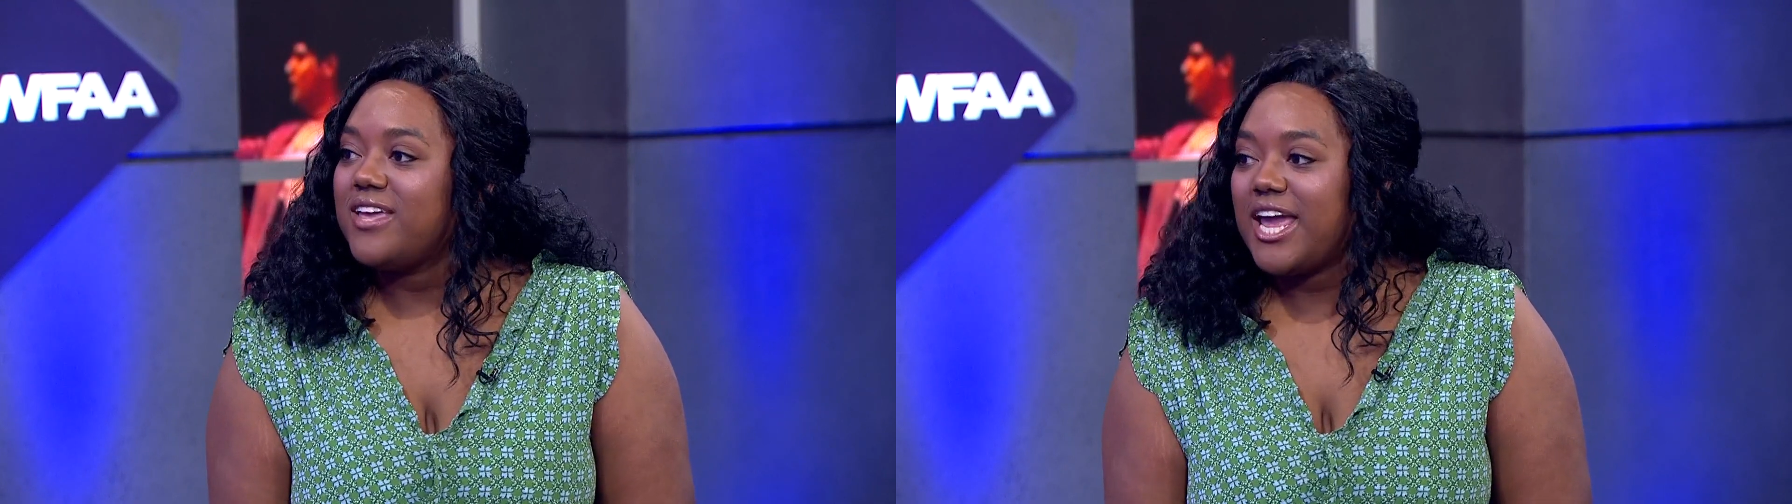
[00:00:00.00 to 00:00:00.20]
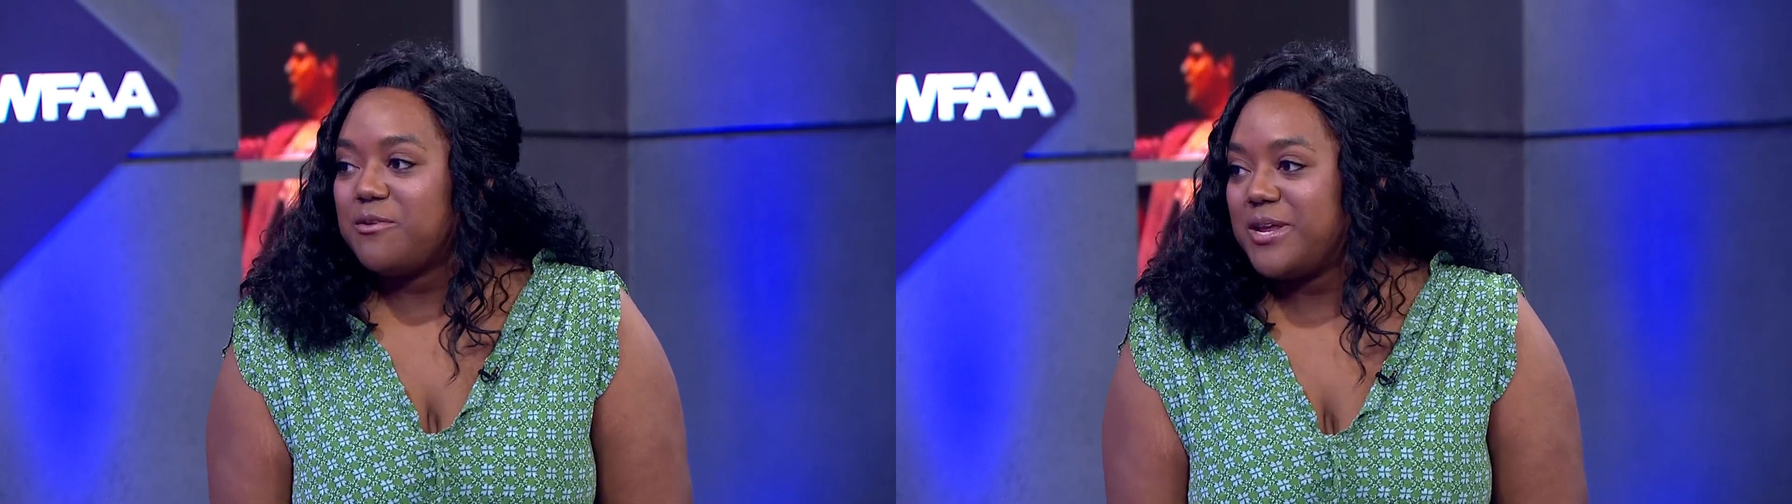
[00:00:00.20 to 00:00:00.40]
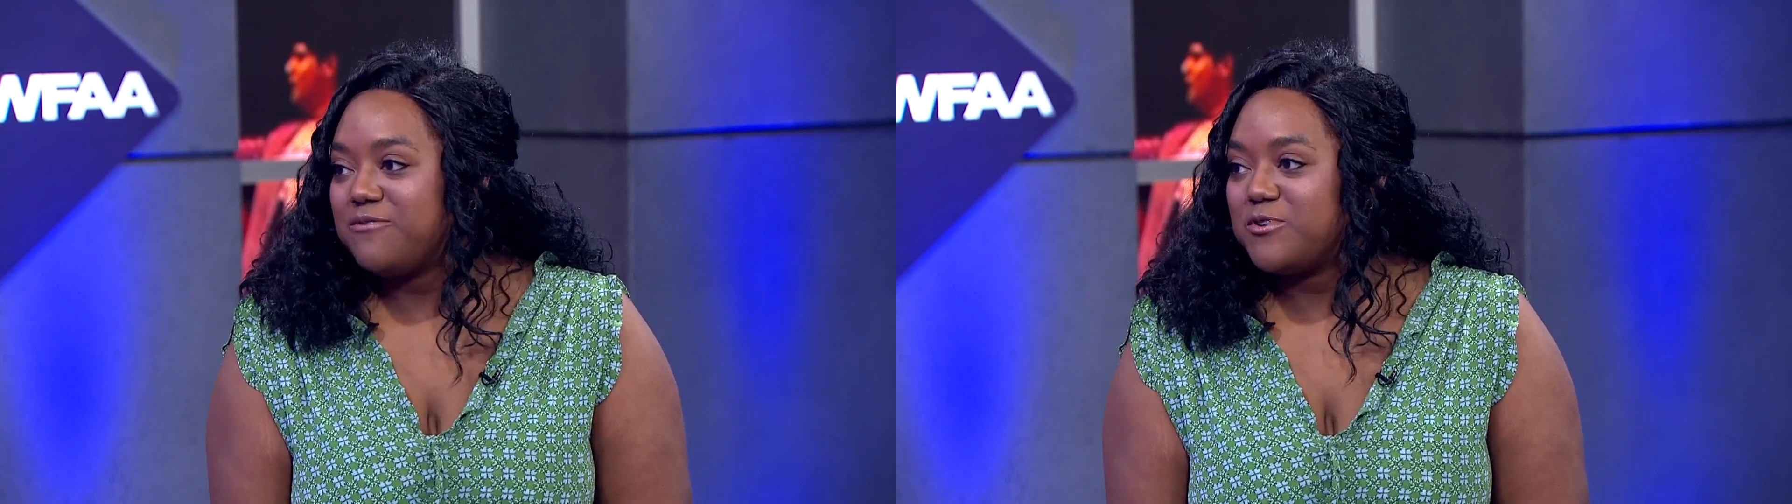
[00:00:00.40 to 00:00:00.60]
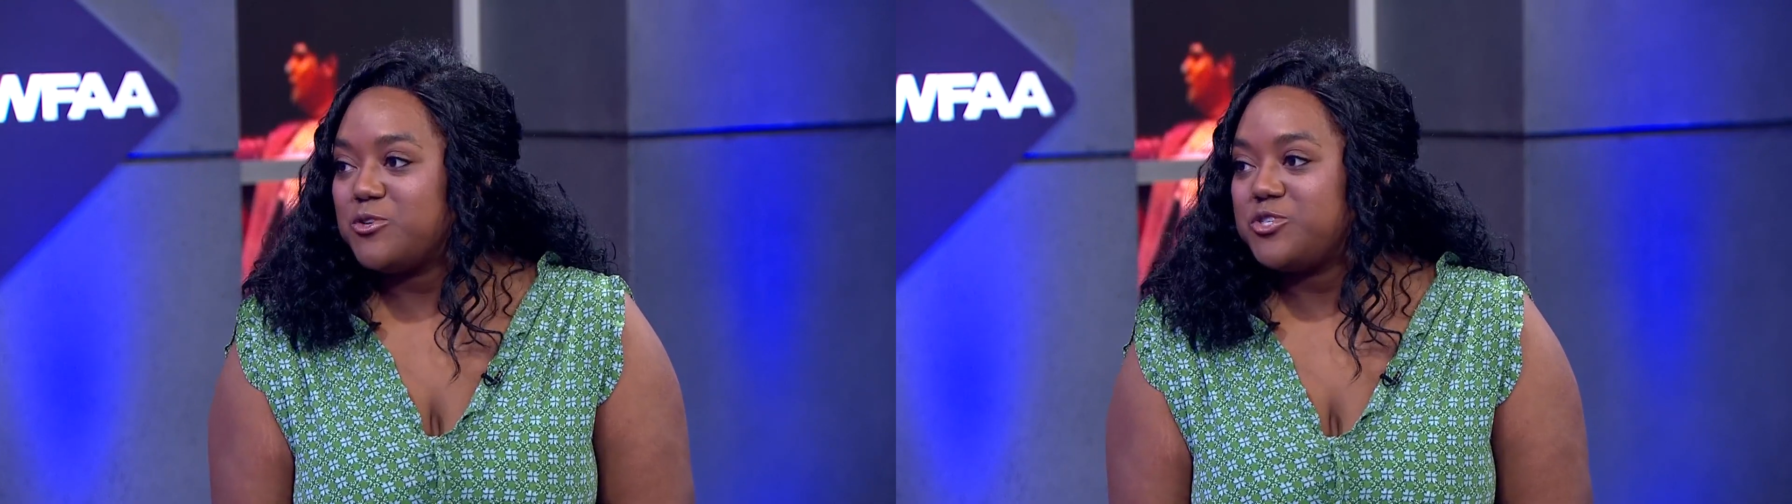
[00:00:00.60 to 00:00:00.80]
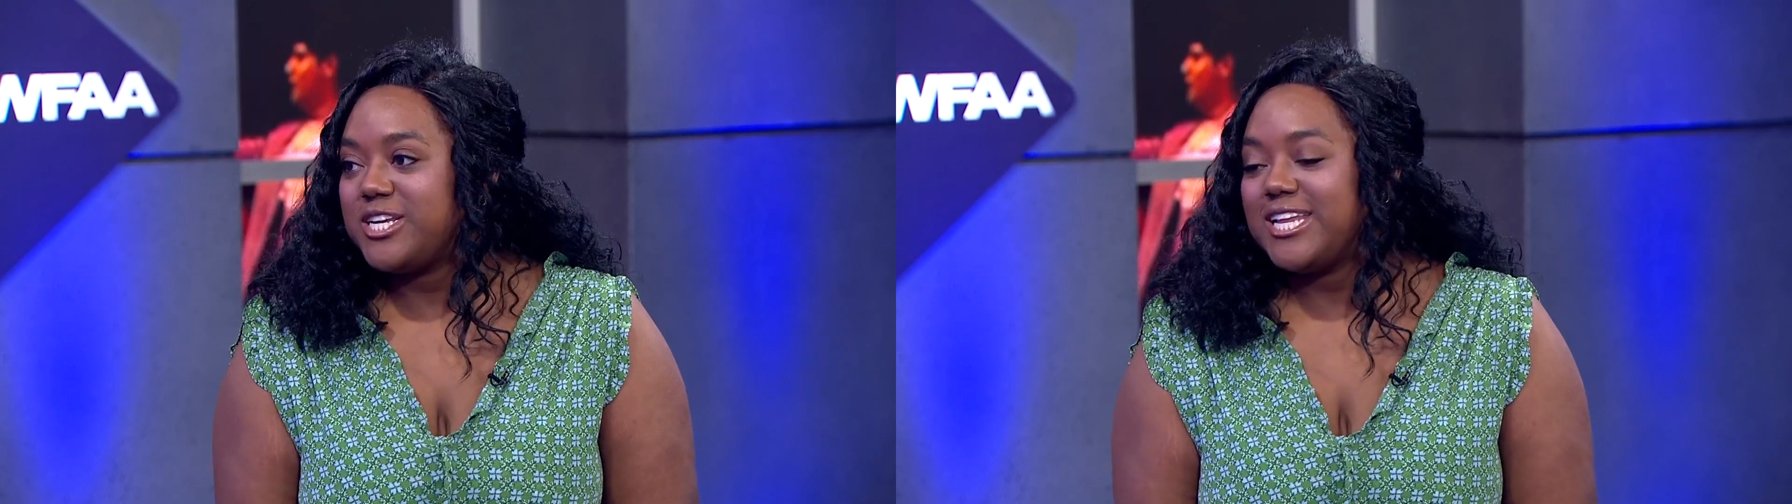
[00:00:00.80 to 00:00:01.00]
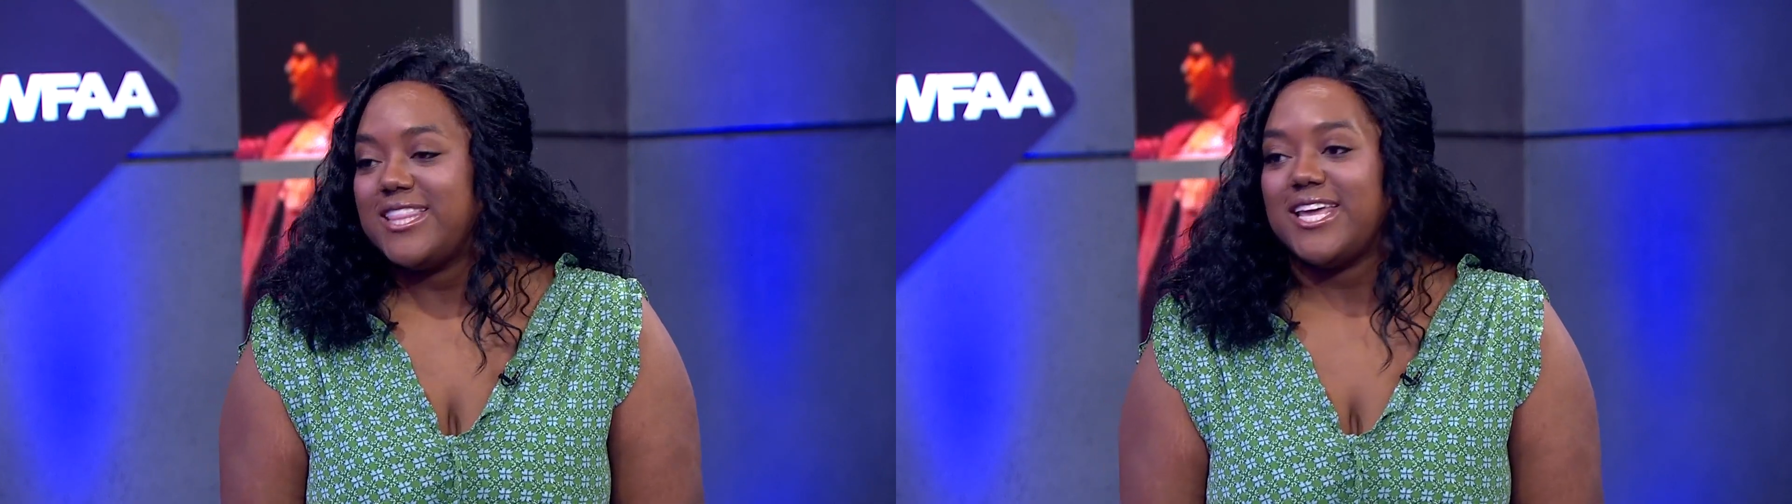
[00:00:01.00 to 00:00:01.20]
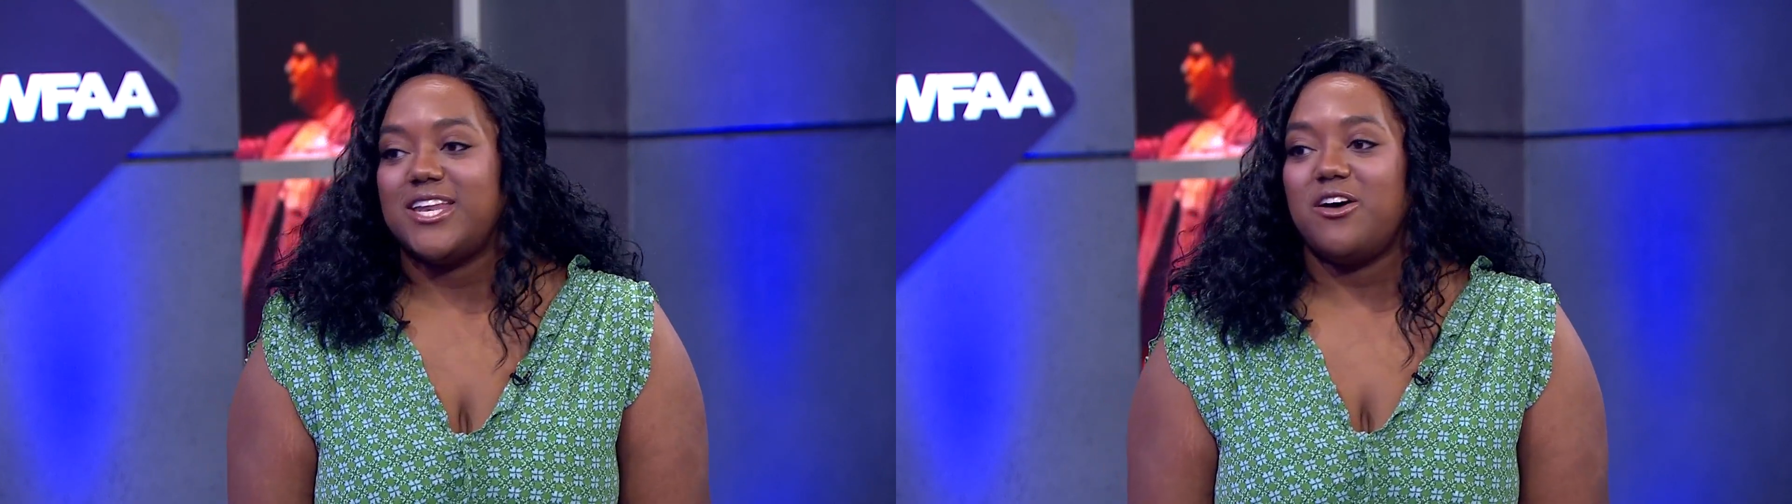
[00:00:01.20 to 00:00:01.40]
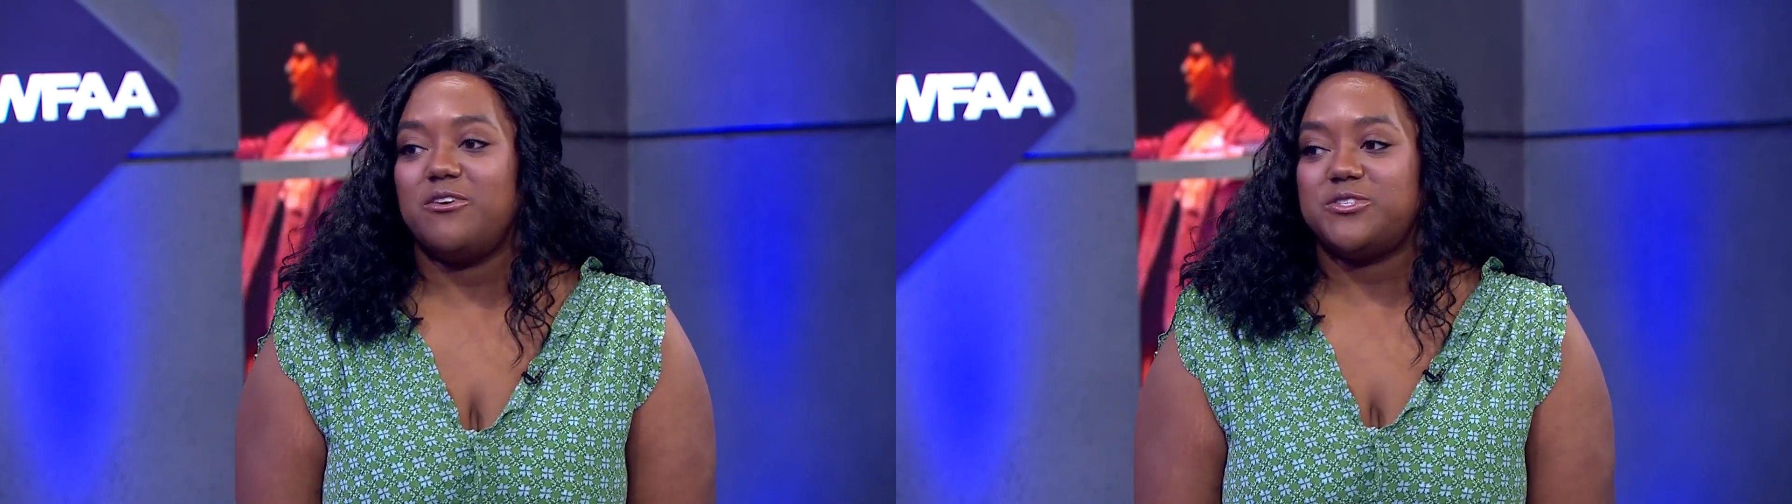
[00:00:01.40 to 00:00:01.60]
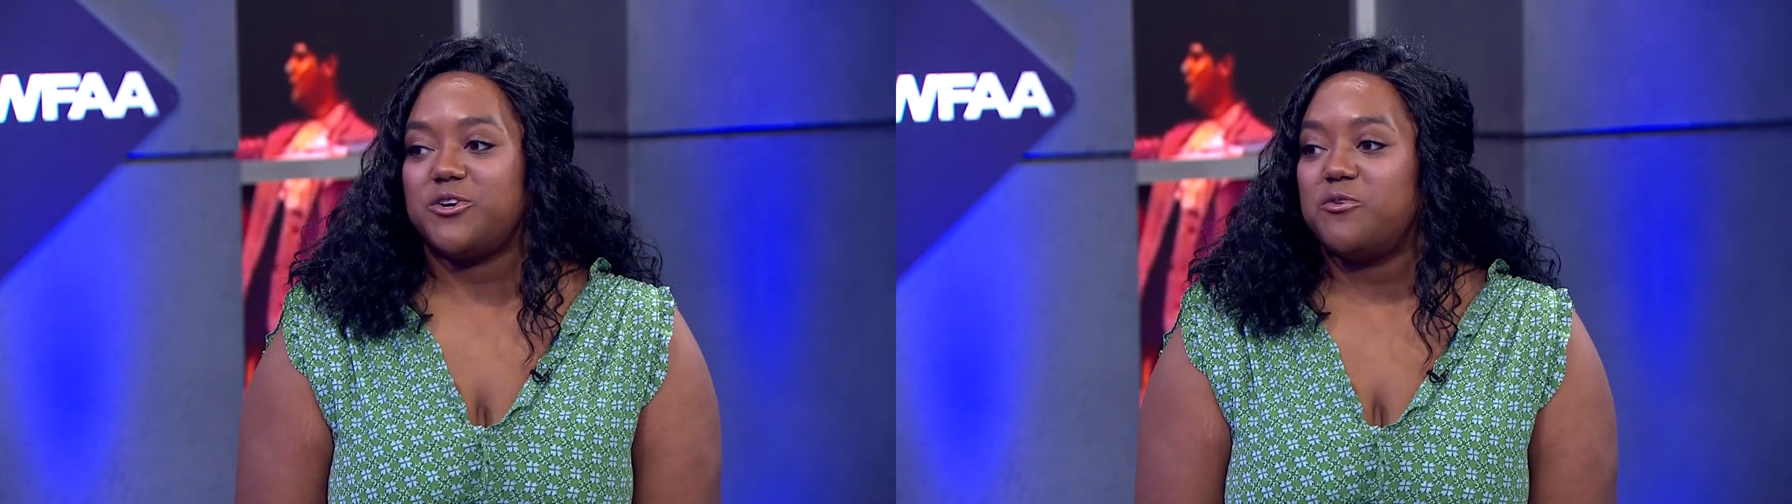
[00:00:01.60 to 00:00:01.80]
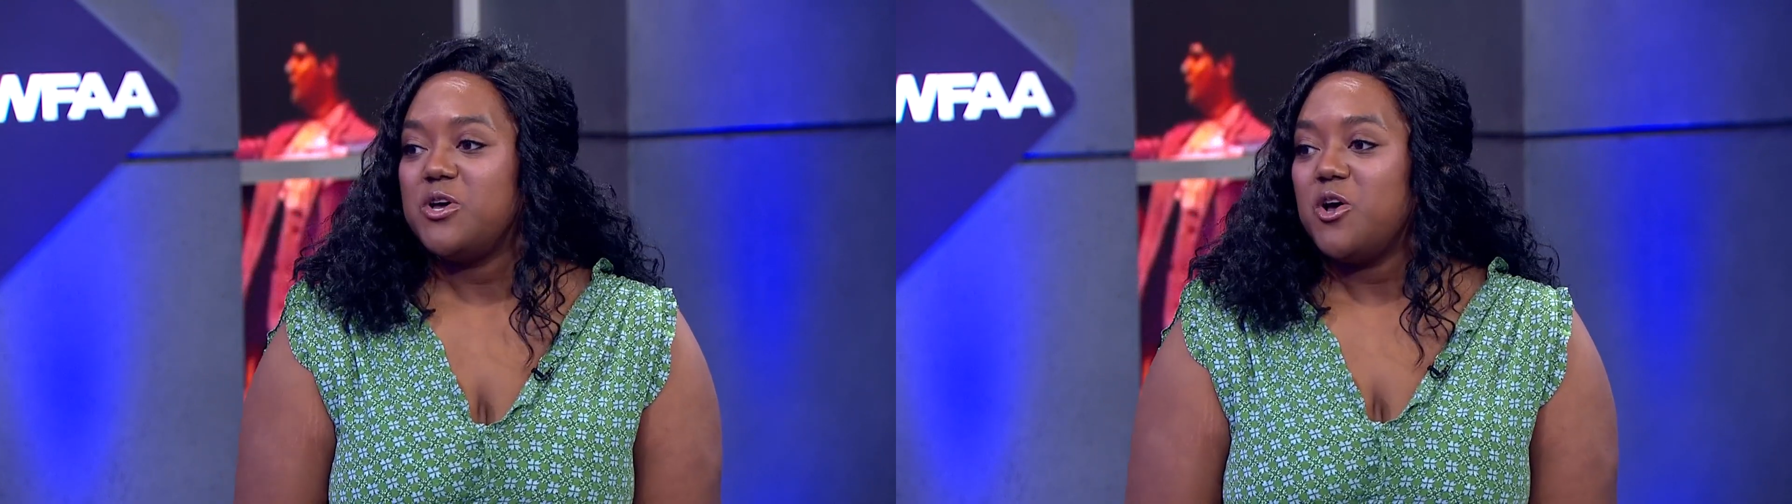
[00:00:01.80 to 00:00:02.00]
the animated version, and then
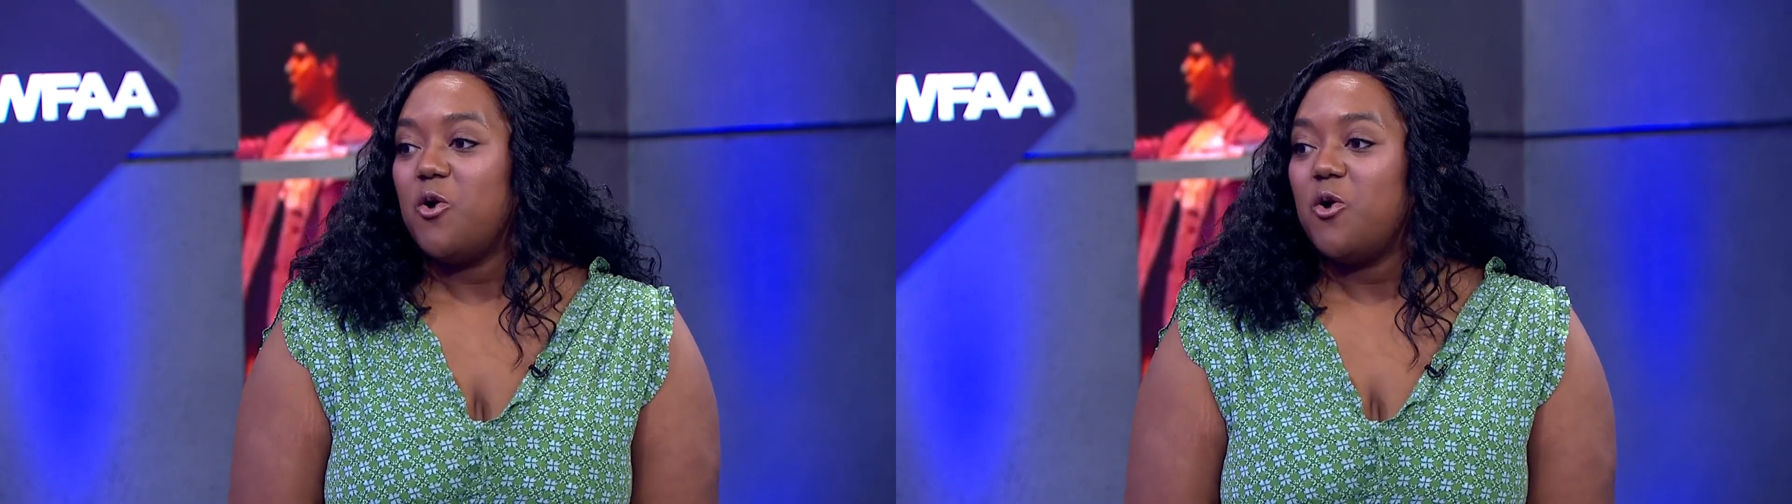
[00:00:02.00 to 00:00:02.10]
also